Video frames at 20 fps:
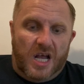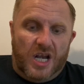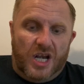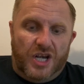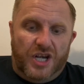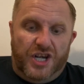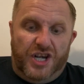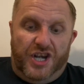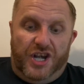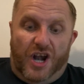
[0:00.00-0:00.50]

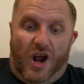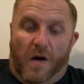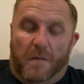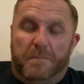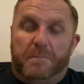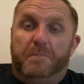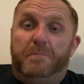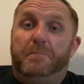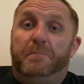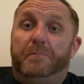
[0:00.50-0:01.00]
Not
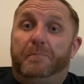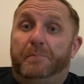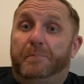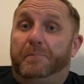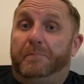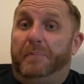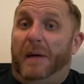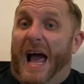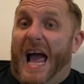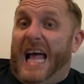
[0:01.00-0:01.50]

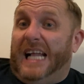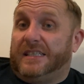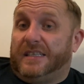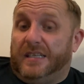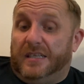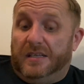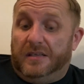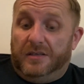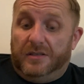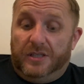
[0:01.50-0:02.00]
bad,
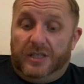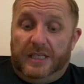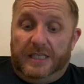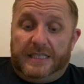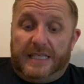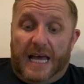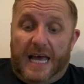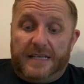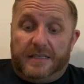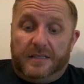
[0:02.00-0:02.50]
she
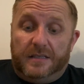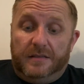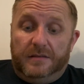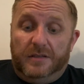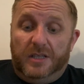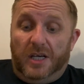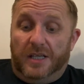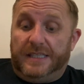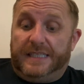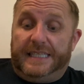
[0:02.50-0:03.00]
said,
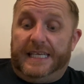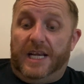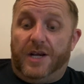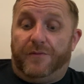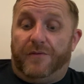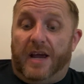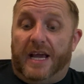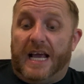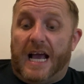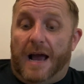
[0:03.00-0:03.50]

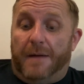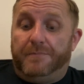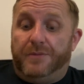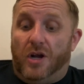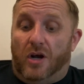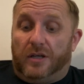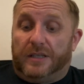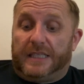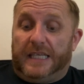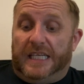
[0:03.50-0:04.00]
considering I'm
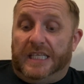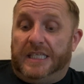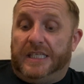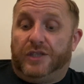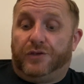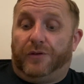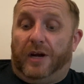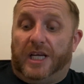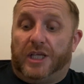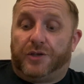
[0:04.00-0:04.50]
not in
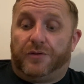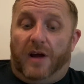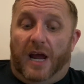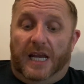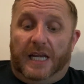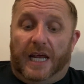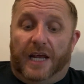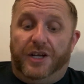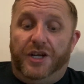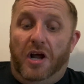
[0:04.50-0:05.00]
strict
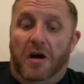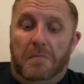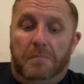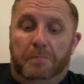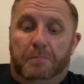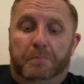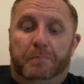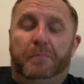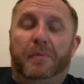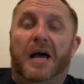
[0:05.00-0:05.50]
training.
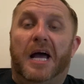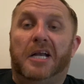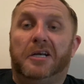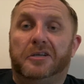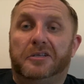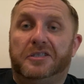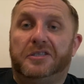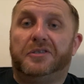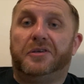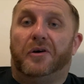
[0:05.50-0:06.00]
Not bad
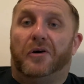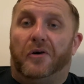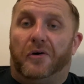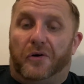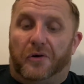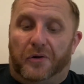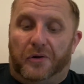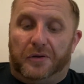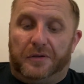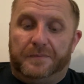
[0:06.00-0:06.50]
at
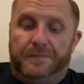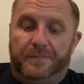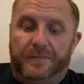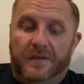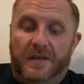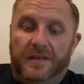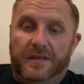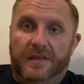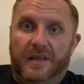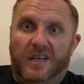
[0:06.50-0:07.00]
all.
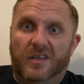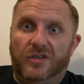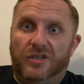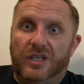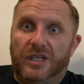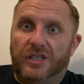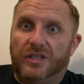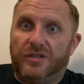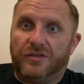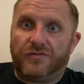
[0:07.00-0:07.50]
Then
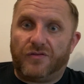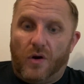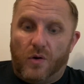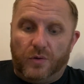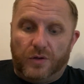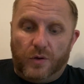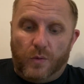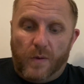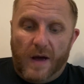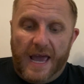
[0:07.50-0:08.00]
she
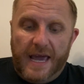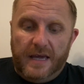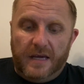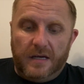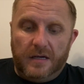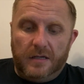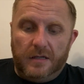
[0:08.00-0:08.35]
strode away.